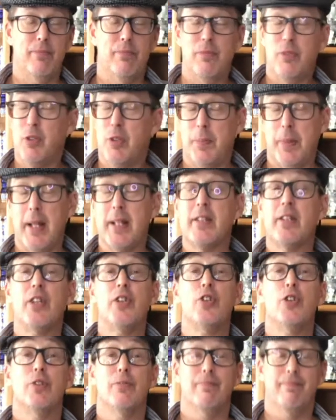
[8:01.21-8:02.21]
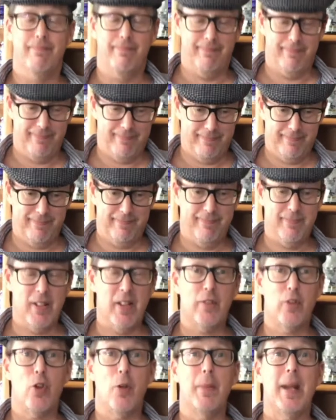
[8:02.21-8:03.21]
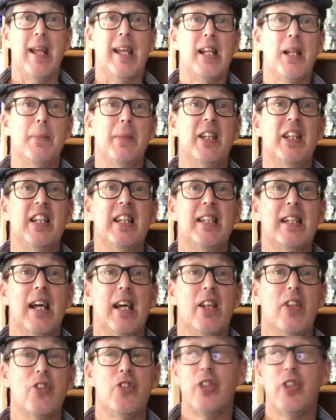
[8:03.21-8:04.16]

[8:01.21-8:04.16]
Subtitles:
Depends on you. If you're making $1 million a